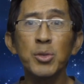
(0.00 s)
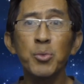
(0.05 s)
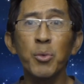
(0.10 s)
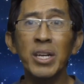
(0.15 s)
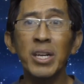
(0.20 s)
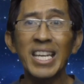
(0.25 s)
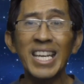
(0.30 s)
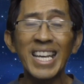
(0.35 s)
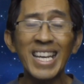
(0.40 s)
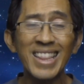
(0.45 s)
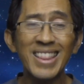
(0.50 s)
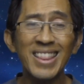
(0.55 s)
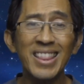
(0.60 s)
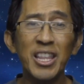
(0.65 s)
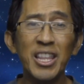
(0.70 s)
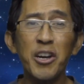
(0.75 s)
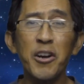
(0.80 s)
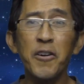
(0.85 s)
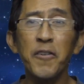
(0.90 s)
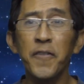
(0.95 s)
would eat
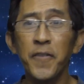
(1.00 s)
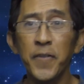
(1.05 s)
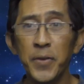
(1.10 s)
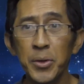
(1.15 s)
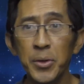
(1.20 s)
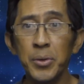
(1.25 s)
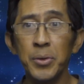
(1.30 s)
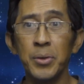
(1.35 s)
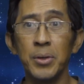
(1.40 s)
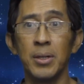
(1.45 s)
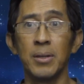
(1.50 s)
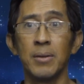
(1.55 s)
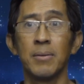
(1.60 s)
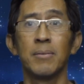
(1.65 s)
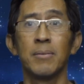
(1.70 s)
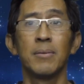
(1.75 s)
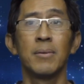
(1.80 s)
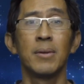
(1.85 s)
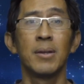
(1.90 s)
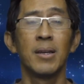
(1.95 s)
their food.
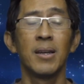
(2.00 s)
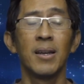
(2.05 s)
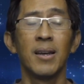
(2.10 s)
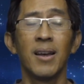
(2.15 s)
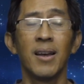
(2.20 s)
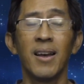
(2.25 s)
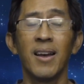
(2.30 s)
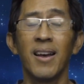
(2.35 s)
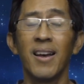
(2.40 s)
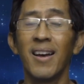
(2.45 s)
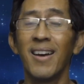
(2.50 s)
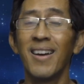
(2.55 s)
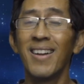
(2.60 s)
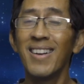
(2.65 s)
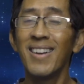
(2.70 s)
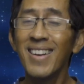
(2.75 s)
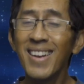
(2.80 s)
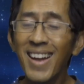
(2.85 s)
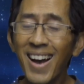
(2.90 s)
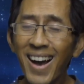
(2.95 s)

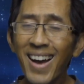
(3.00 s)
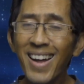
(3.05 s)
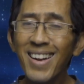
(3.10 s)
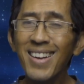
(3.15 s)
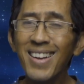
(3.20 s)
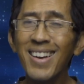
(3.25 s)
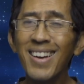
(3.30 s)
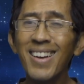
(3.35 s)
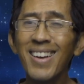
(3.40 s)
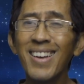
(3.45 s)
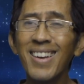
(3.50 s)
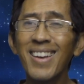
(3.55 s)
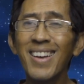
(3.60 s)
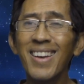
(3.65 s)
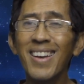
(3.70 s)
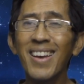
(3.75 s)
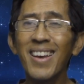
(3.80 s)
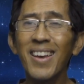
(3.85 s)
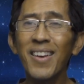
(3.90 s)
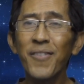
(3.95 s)
Not
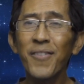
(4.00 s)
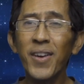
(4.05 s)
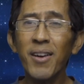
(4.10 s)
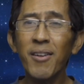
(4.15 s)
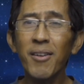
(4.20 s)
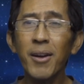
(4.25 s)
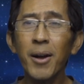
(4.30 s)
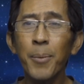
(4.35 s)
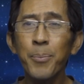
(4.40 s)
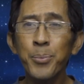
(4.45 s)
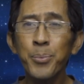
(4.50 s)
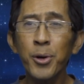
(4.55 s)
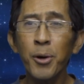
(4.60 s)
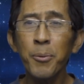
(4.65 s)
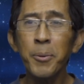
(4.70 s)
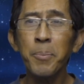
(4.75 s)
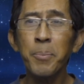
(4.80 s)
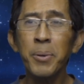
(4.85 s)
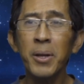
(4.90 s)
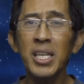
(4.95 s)
a very
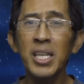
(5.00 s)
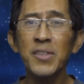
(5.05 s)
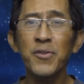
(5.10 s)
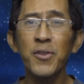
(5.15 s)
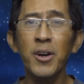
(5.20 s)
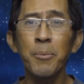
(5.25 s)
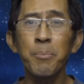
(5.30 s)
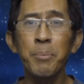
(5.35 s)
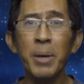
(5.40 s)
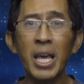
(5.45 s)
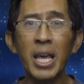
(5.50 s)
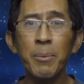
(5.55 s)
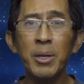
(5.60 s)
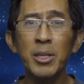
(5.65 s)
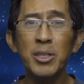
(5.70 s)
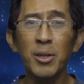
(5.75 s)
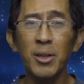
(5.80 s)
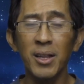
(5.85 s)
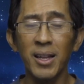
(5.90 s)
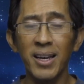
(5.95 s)
appropriate place for a baby
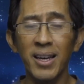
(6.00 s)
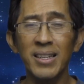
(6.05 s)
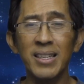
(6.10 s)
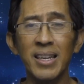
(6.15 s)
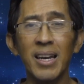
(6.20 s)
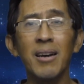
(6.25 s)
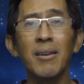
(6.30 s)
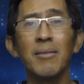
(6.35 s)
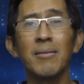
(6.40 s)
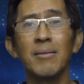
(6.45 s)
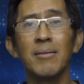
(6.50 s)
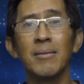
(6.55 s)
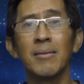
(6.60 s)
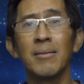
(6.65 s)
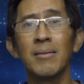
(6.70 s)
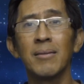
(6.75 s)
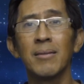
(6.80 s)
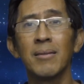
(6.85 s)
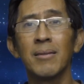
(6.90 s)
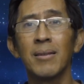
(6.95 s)
to lie down.
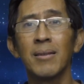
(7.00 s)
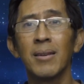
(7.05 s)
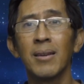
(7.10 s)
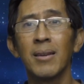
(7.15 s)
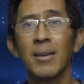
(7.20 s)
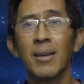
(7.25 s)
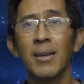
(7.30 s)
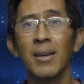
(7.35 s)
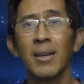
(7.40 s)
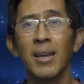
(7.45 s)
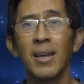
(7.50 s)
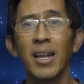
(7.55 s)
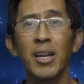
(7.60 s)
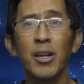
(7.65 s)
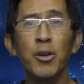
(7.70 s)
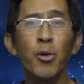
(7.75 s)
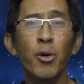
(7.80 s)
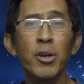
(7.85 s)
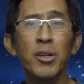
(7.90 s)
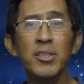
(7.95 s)
And
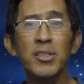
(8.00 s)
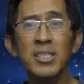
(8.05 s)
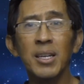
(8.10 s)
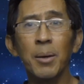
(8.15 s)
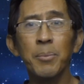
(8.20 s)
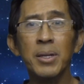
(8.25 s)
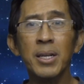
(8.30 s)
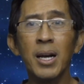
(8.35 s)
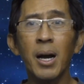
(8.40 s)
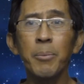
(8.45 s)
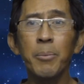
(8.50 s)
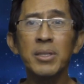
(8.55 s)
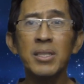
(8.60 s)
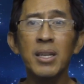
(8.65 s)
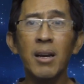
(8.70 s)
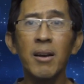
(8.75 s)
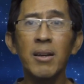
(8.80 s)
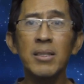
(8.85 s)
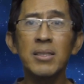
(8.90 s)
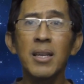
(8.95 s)
according to some
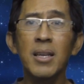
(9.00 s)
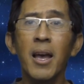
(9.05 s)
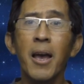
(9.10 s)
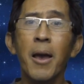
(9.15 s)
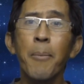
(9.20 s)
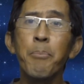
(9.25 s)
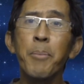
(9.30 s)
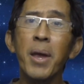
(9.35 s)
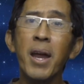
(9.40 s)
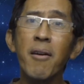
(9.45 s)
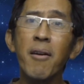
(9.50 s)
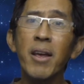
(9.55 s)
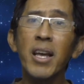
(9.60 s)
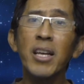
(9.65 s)
commentaries, Mary